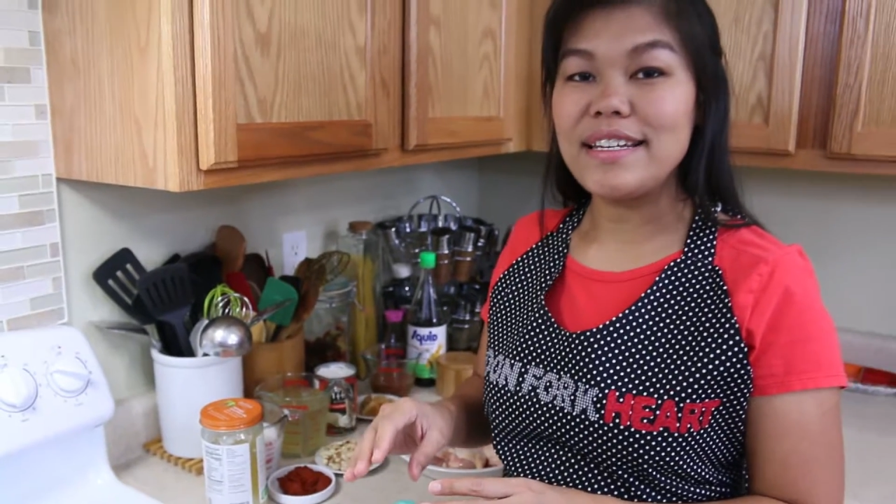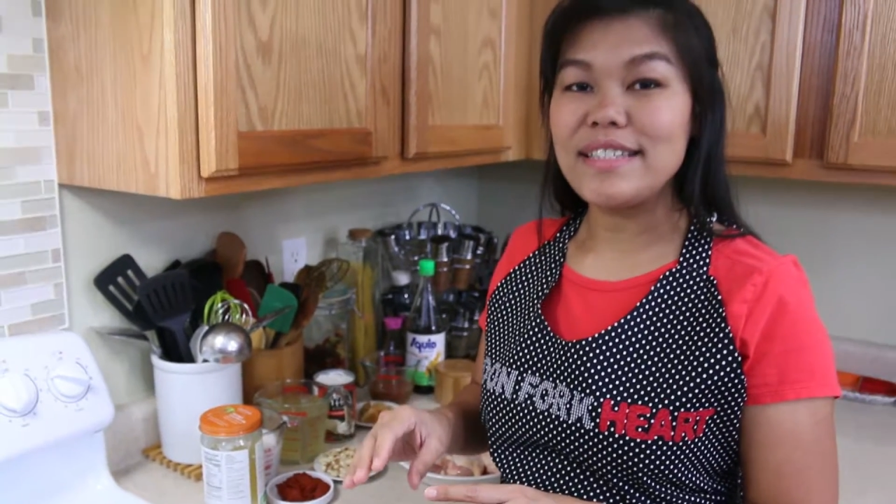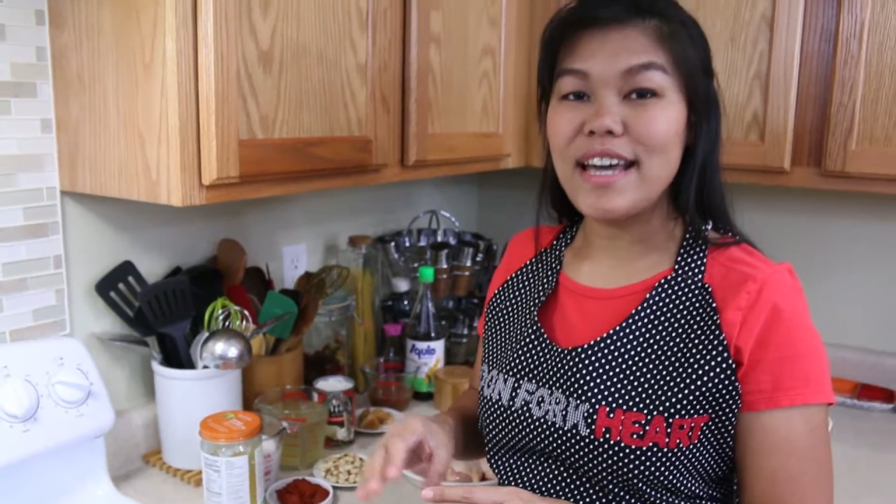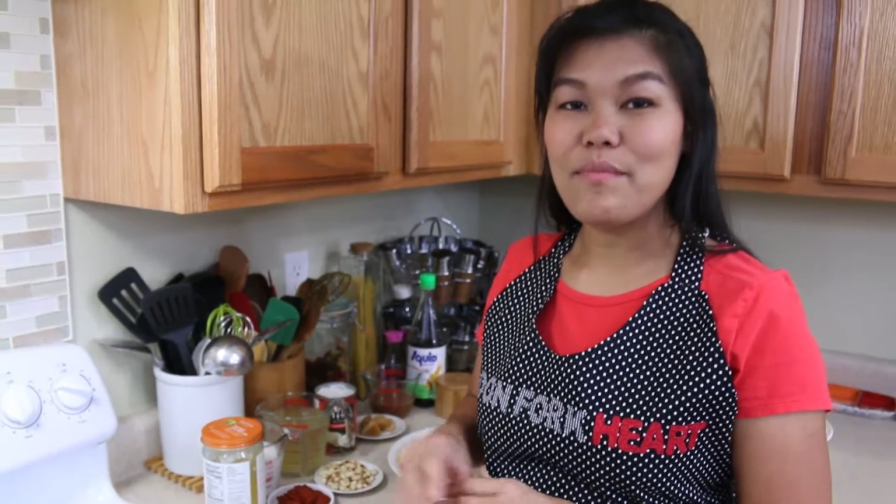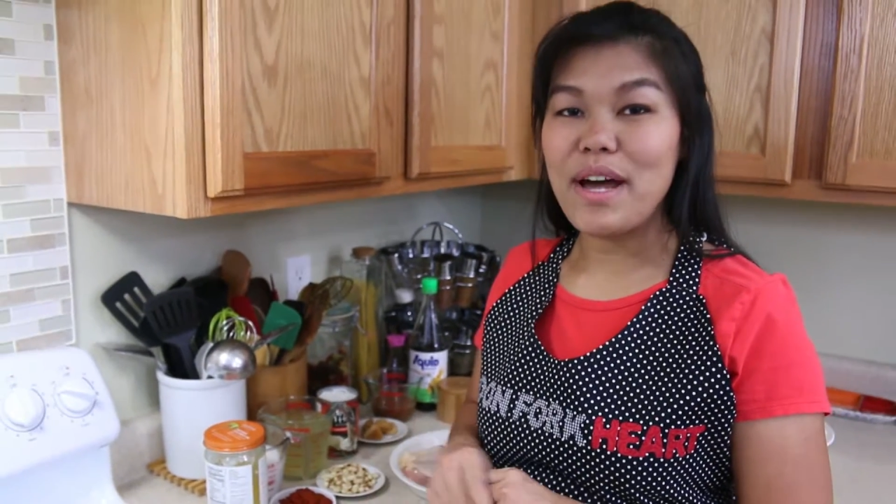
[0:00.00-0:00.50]

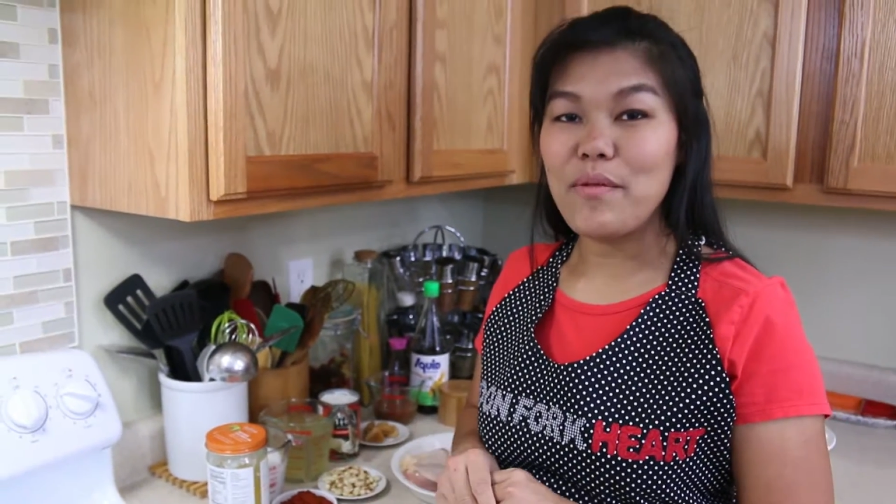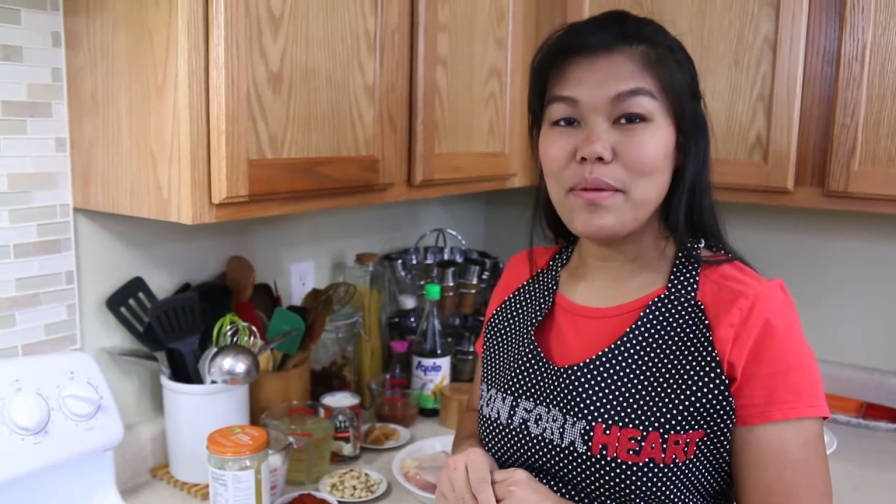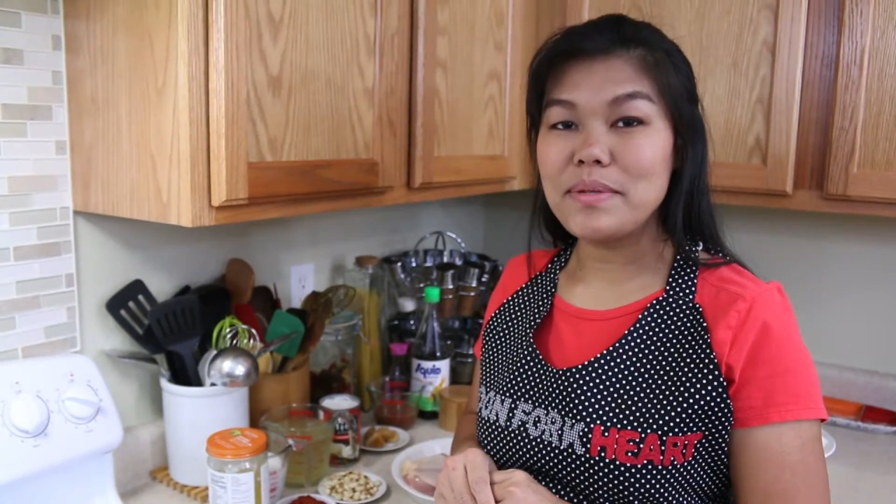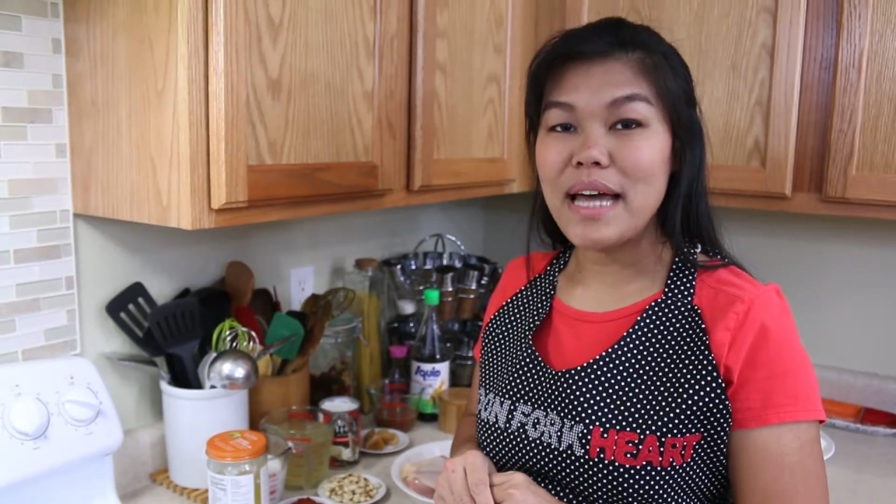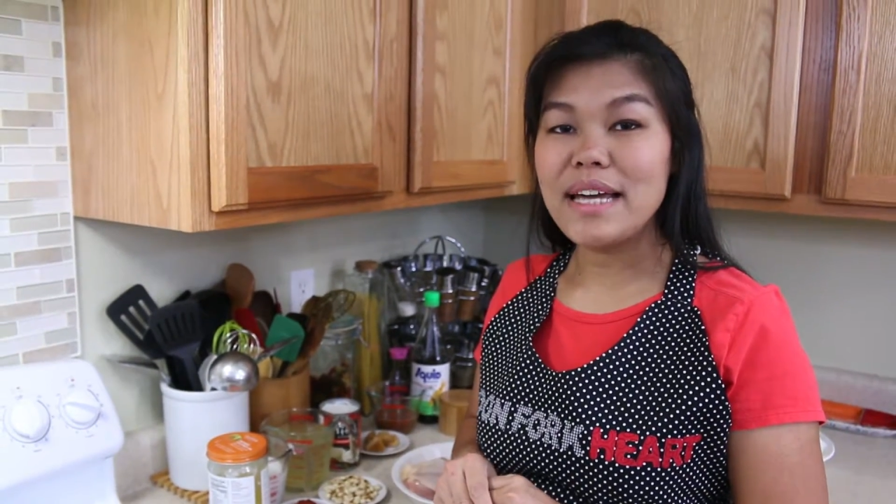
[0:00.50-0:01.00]
inside my
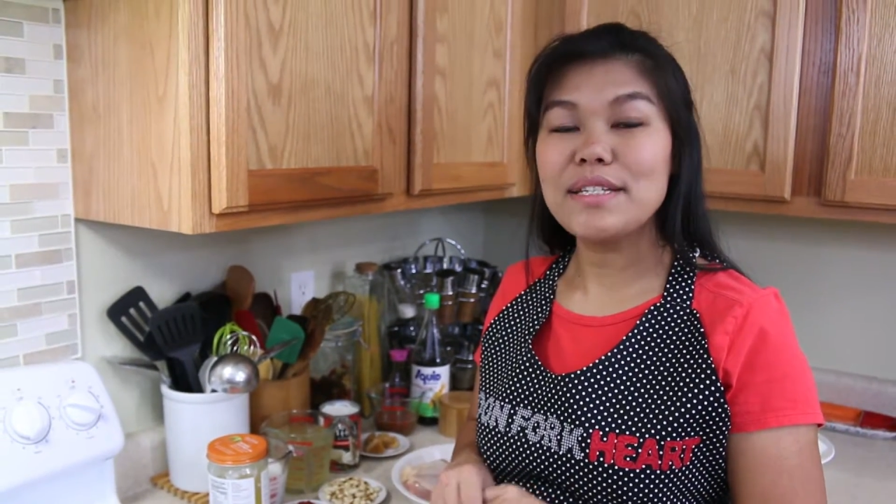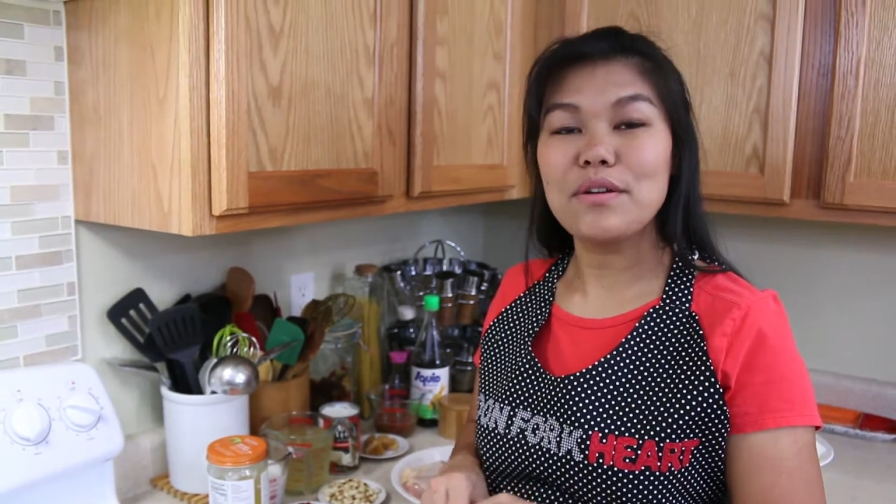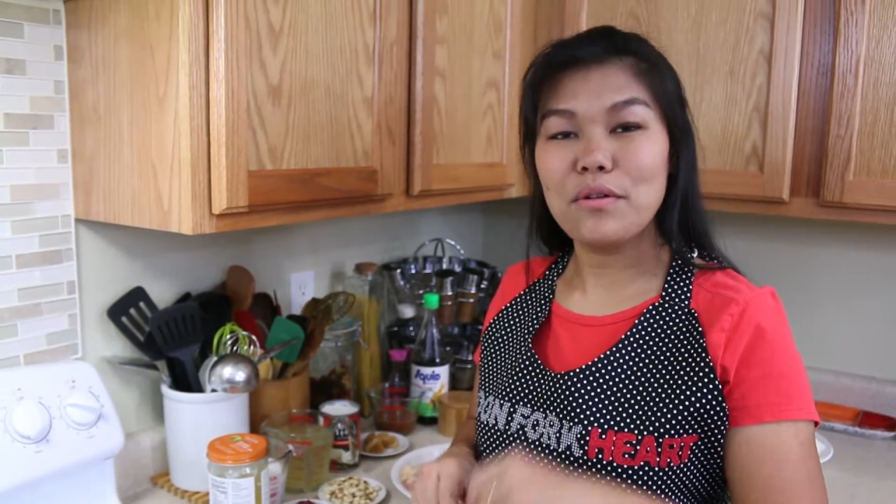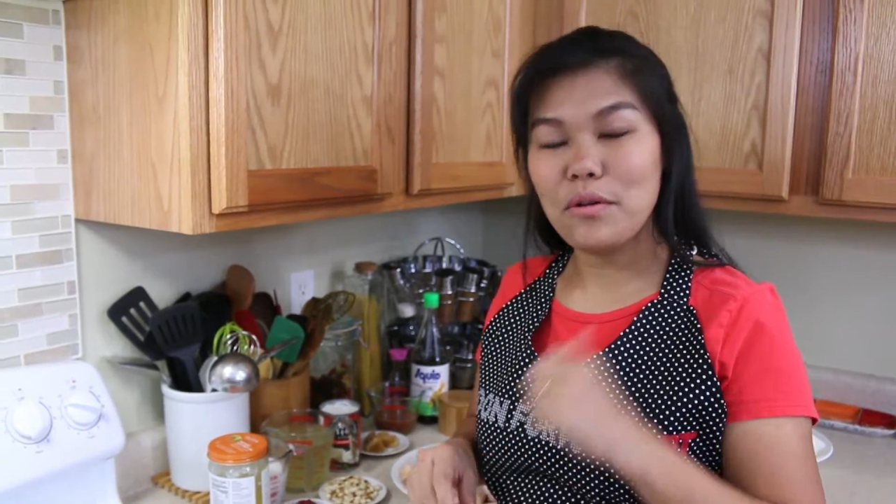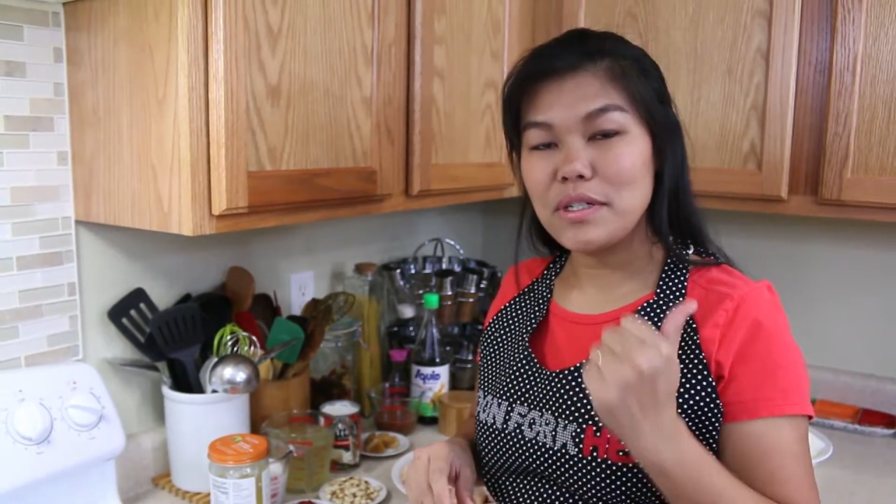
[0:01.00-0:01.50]
website
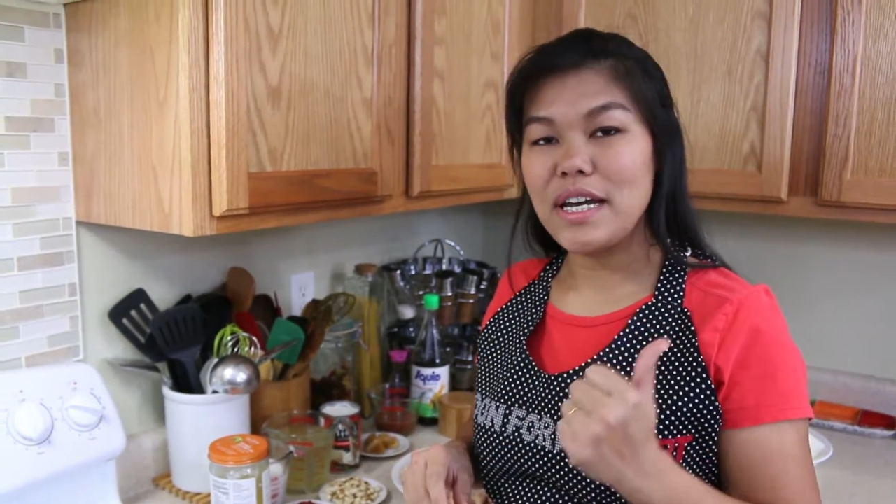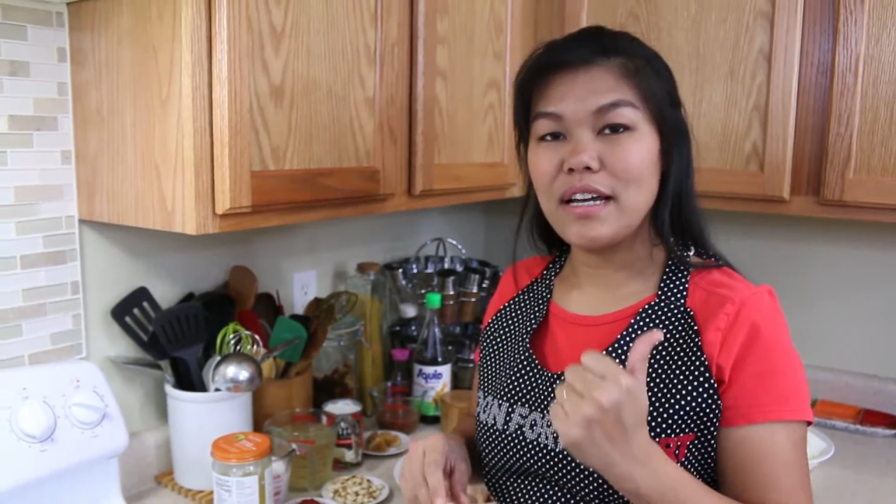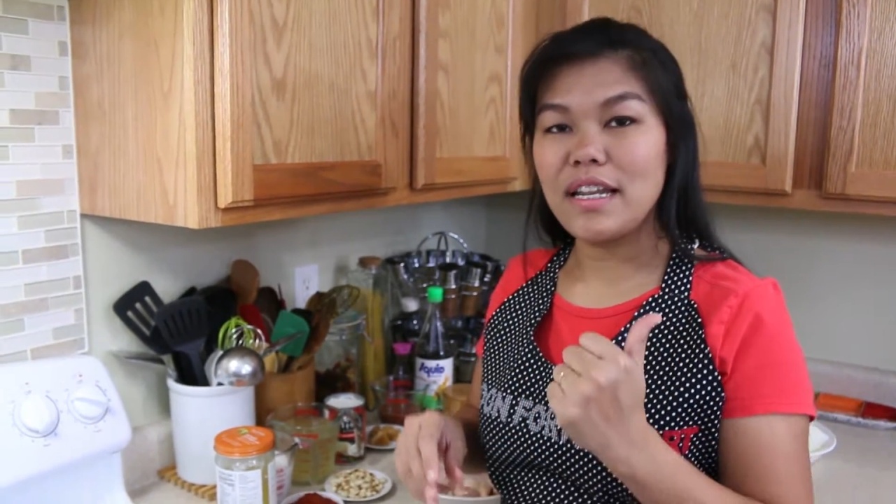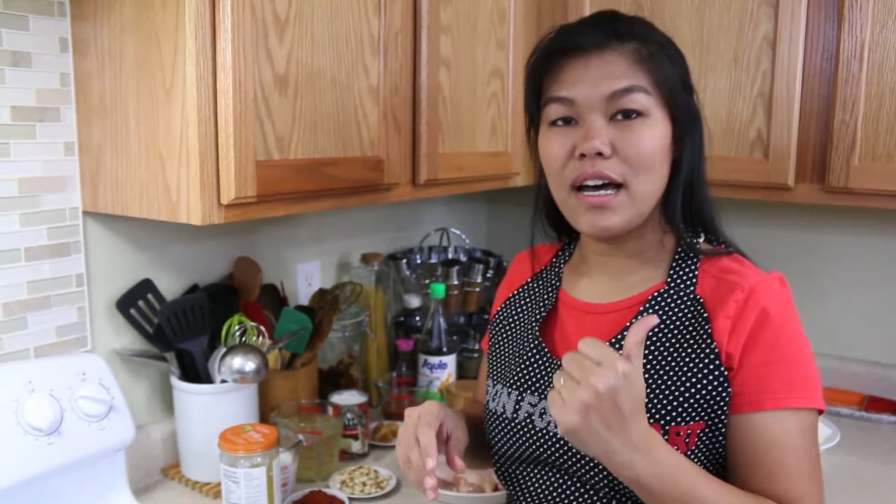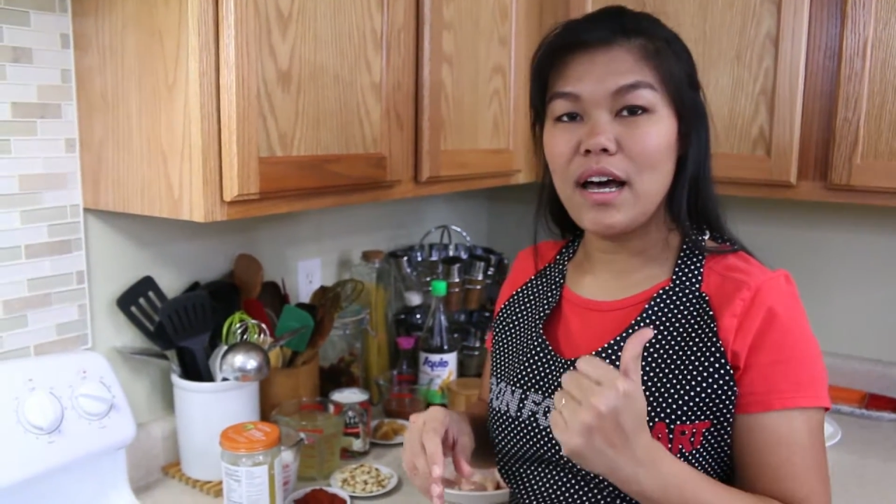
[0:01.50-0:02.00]
so go
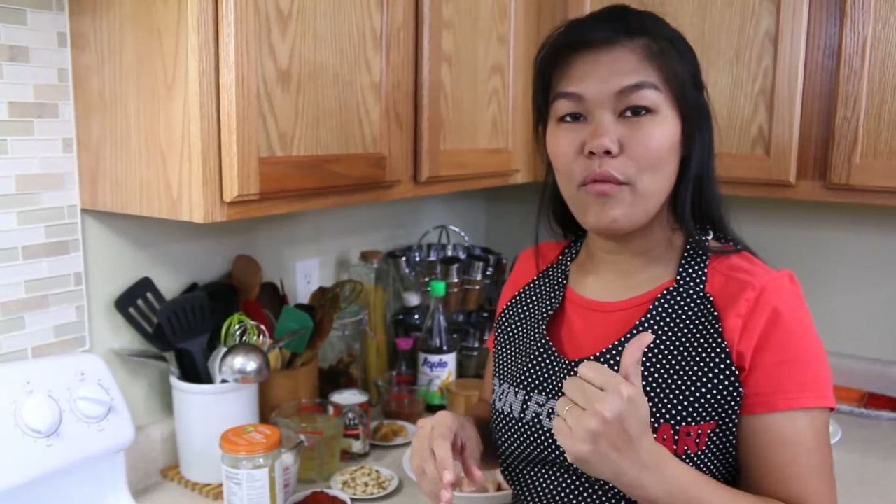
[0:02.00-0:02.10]
check on the